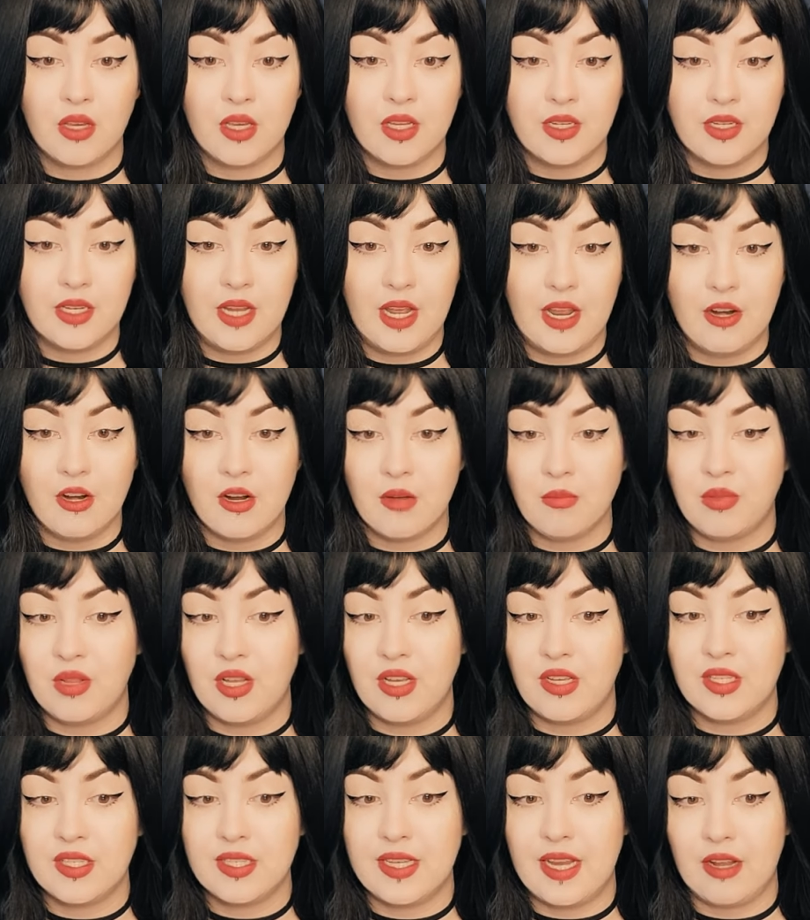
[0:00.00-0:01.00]
container
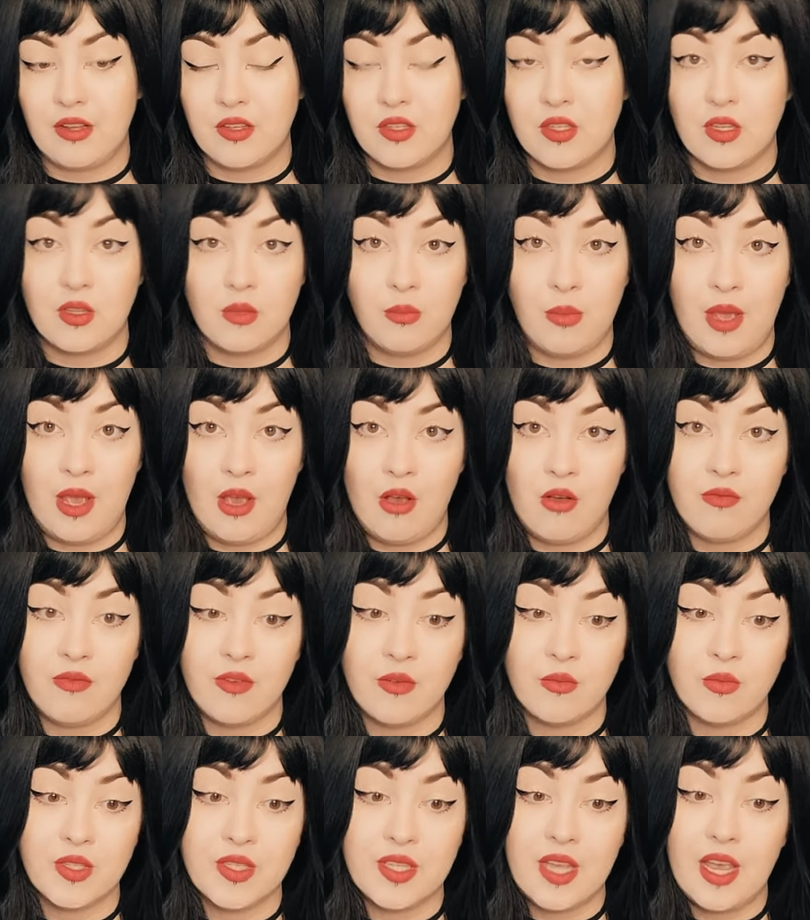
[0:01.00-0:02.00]
placed next to the pail
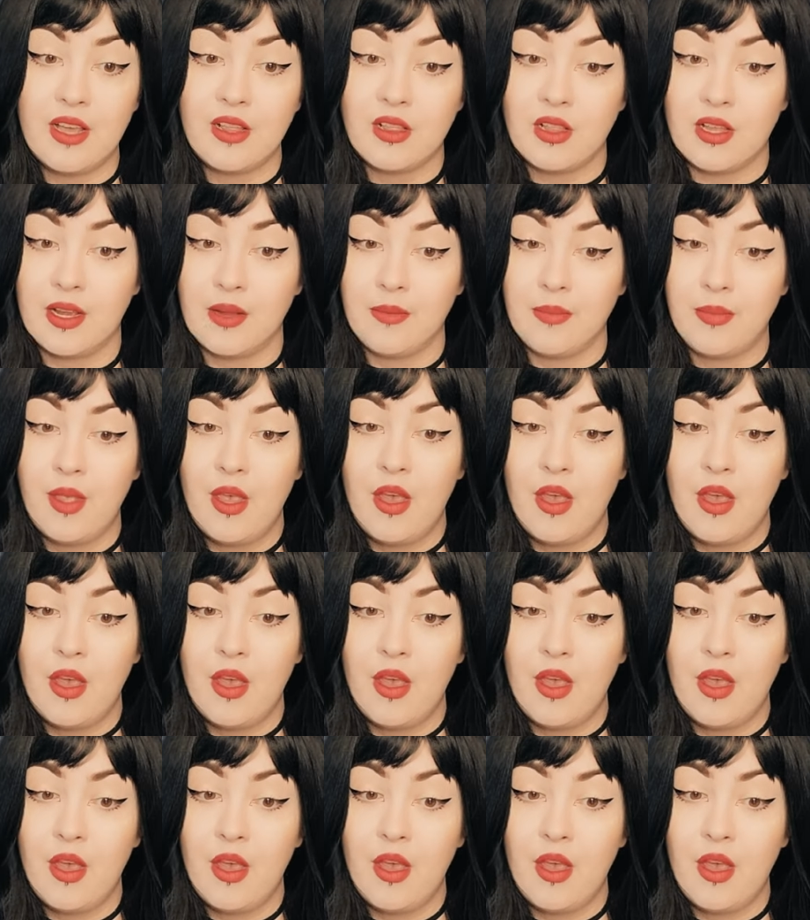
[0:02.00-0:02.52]
for recycling.